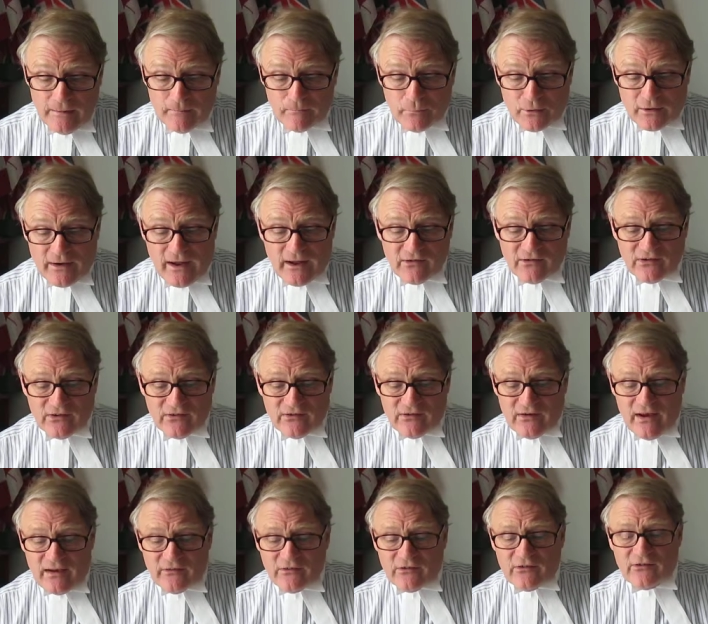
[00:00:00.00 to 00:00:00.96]
But as
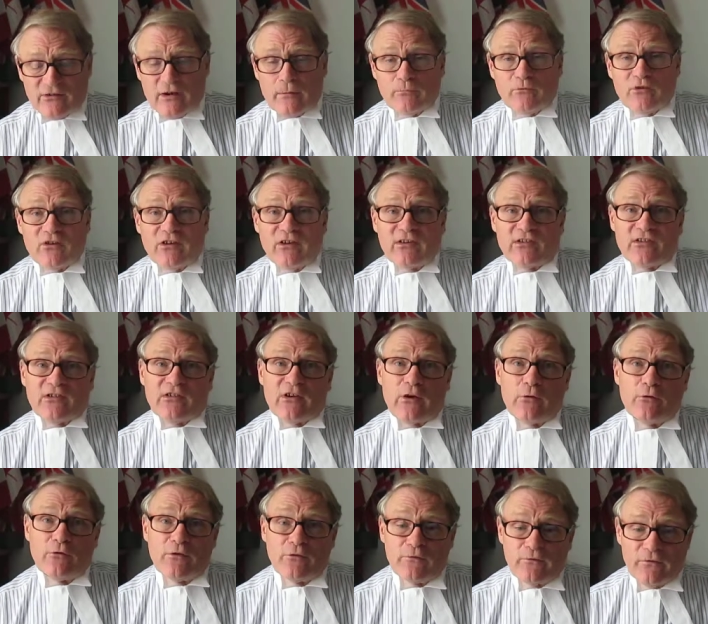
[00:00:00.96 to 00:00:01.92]
a subject is
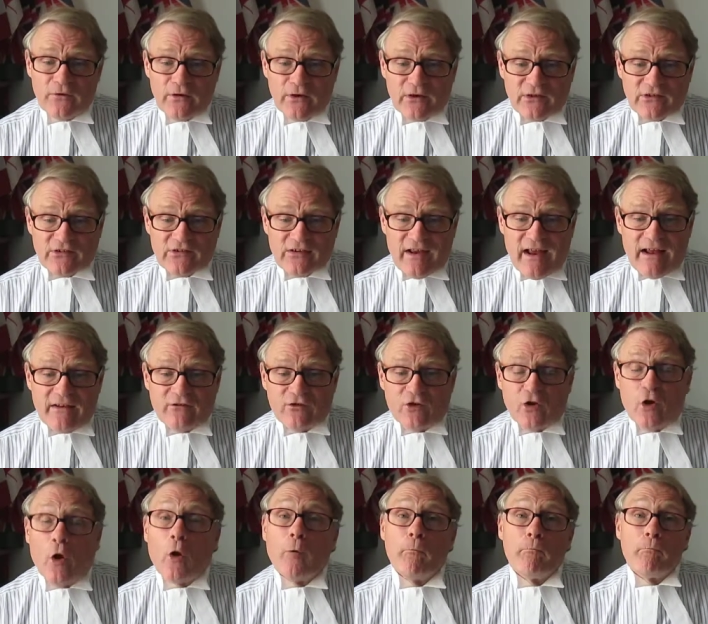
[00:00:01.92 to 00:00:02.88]
so diverse and
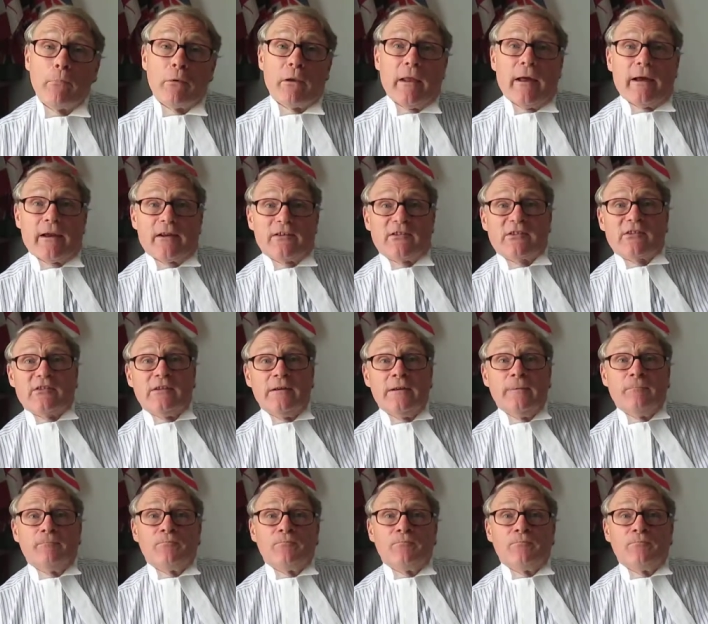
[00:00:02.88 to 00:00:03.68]
complex,